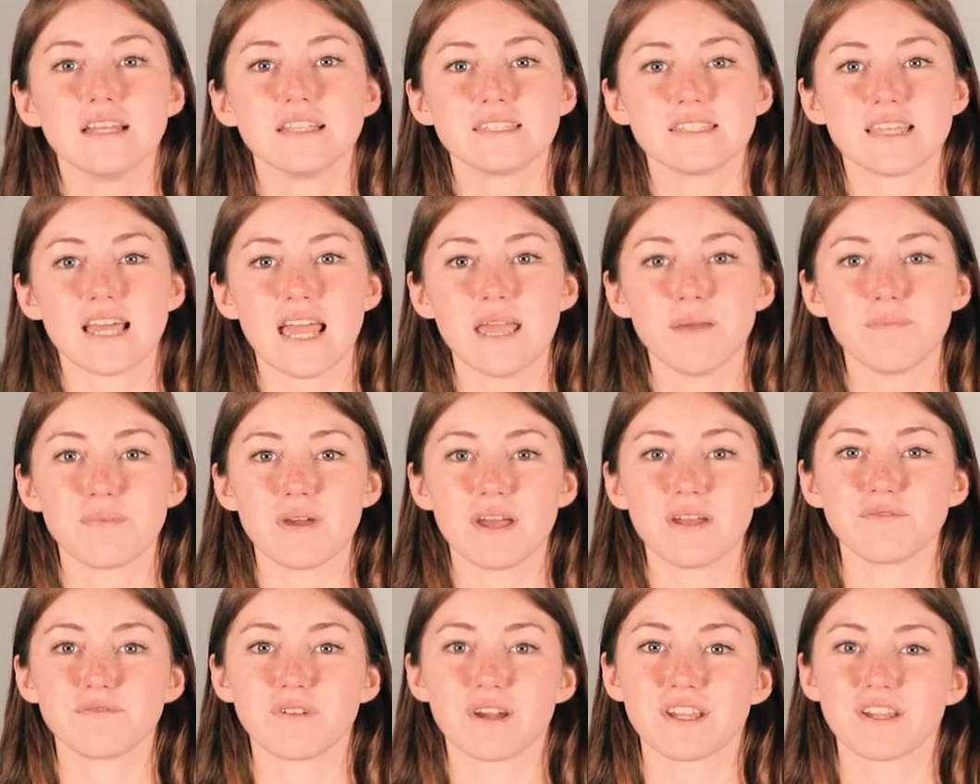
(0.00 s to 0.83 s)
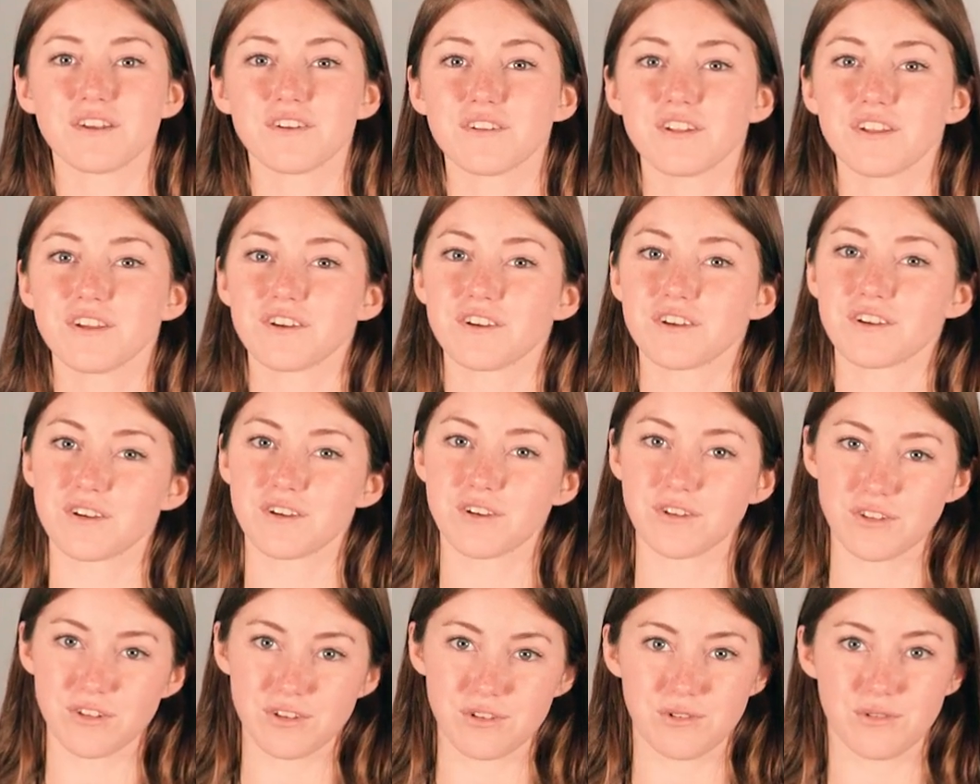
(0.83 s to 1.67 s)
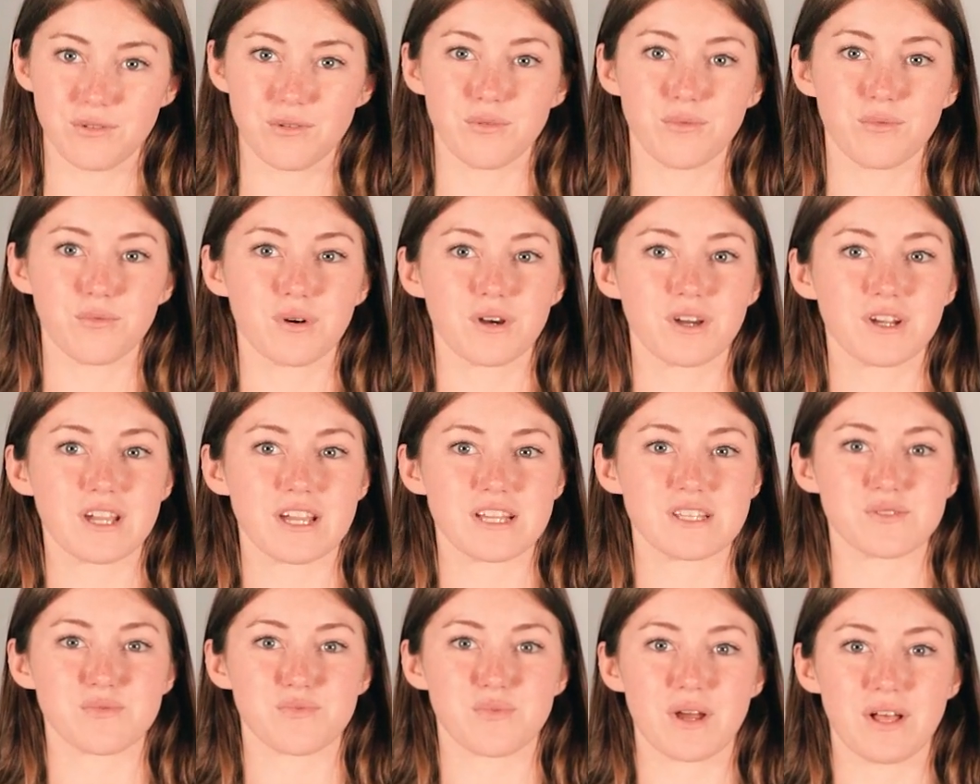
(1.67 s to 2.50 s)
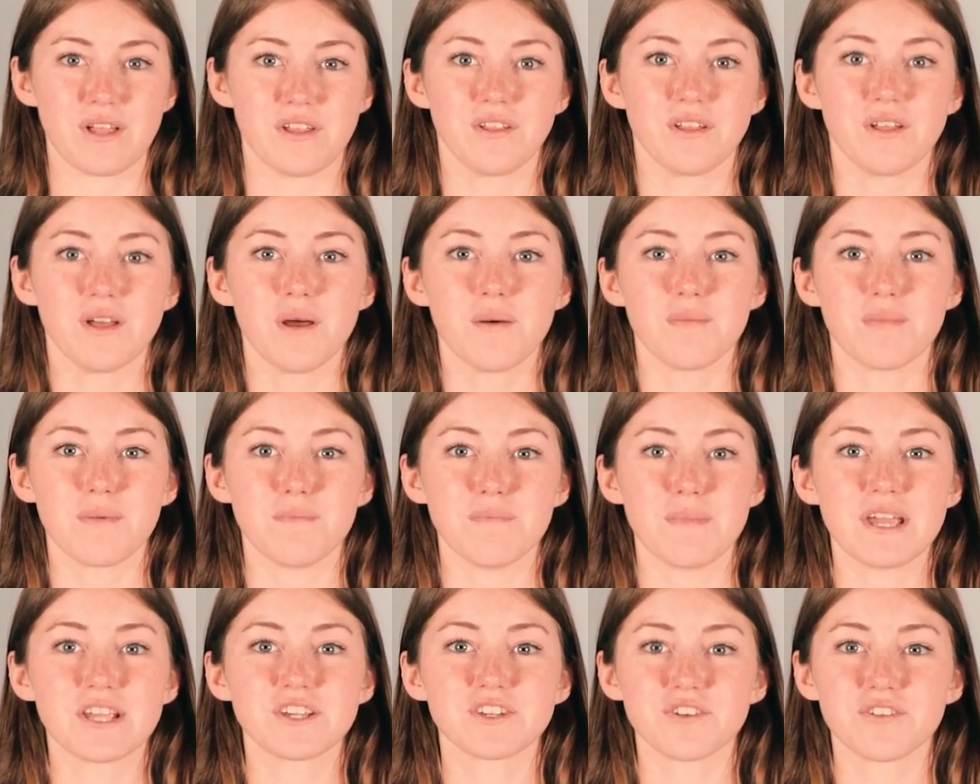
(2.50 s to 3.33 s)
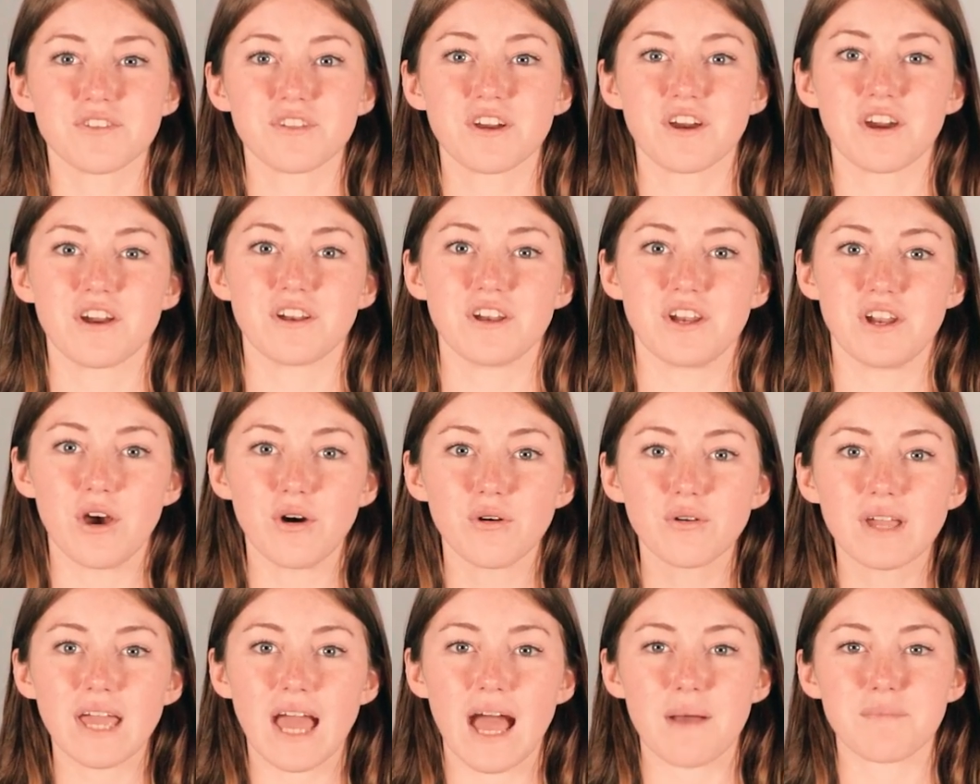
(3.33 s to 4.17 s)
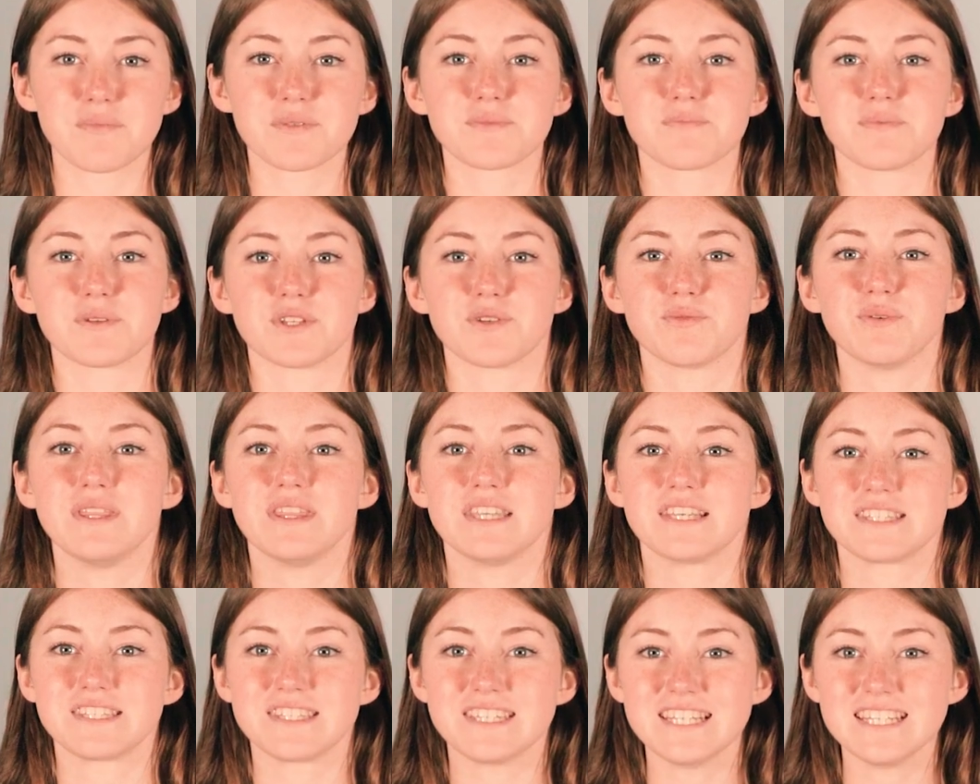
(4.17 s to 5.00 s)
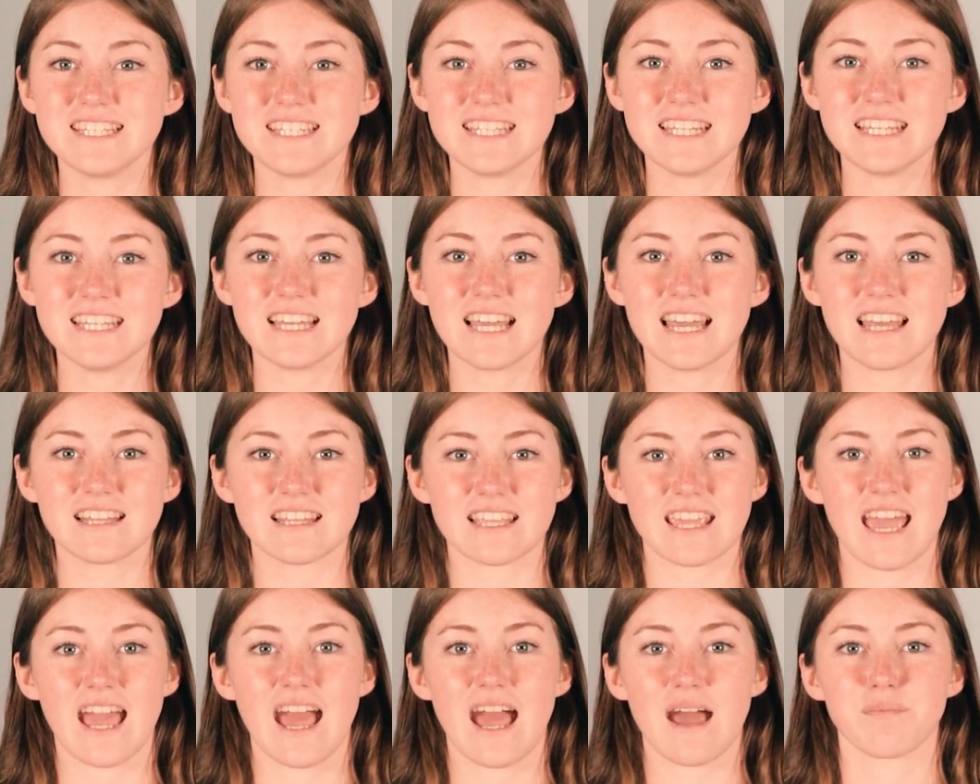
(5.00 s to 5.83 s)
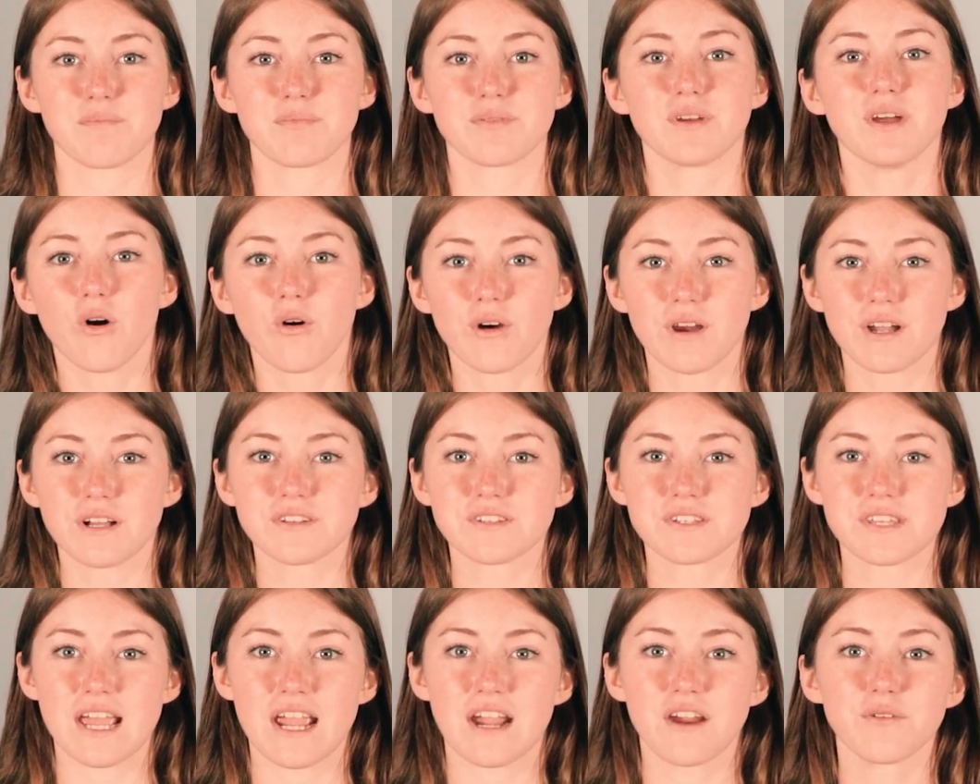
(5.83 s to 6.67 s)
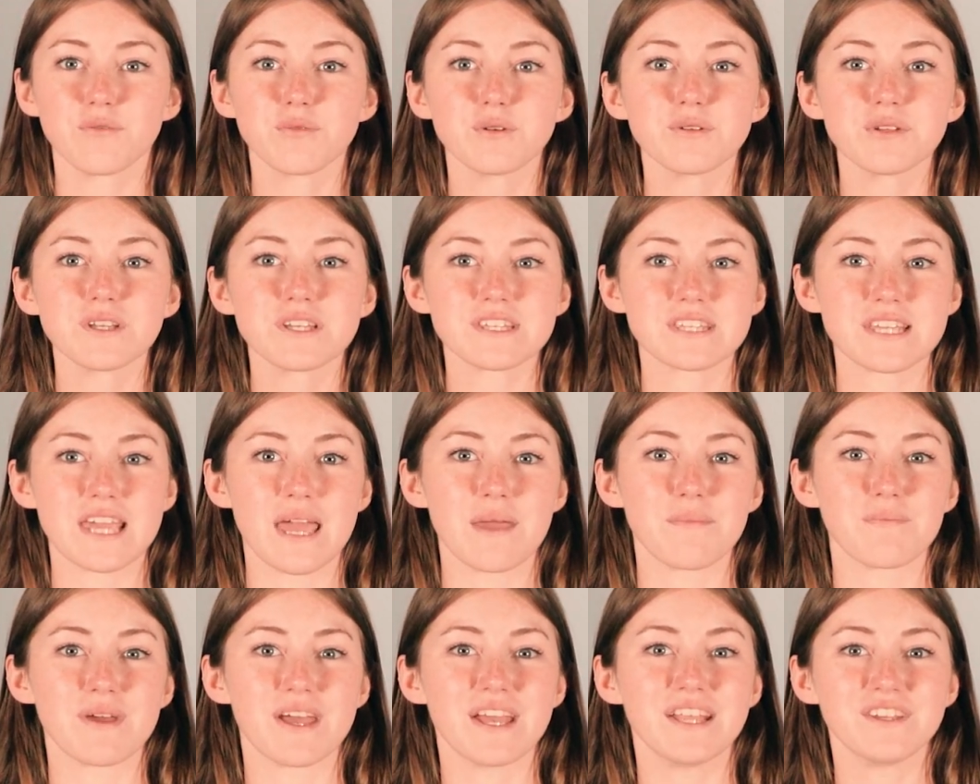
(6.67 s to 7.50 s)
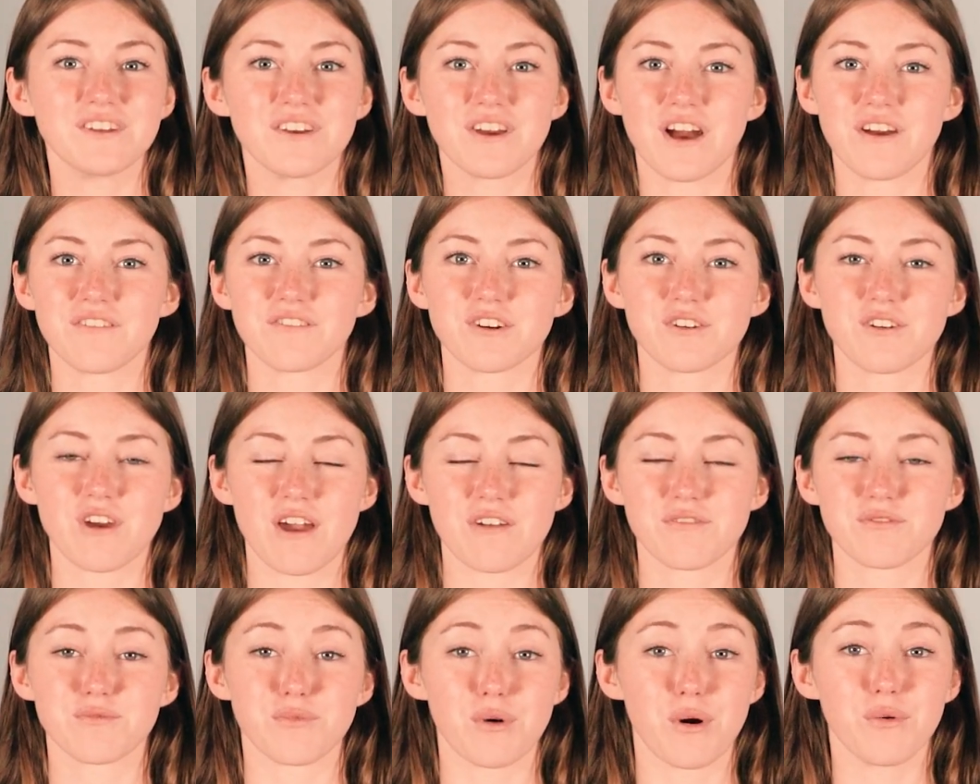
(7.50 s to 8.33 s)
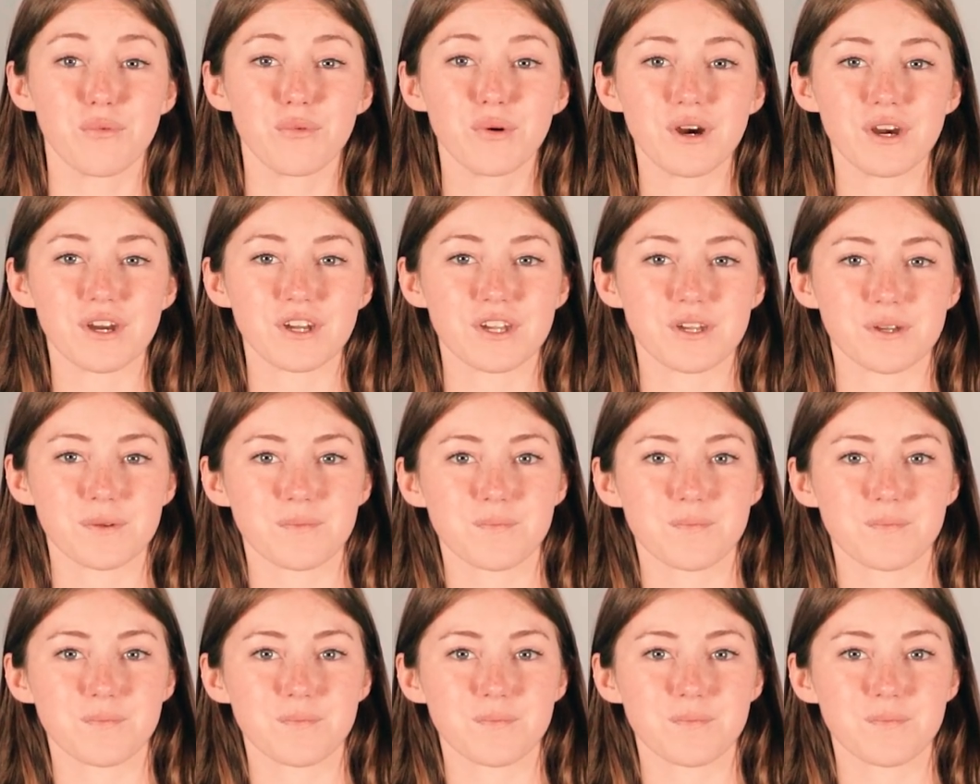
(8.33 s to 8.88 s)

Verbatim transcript: Tape and regular glue work as well, but make sure there are no gaps between the CD and cap or else air will escape and your hovercraft won't work.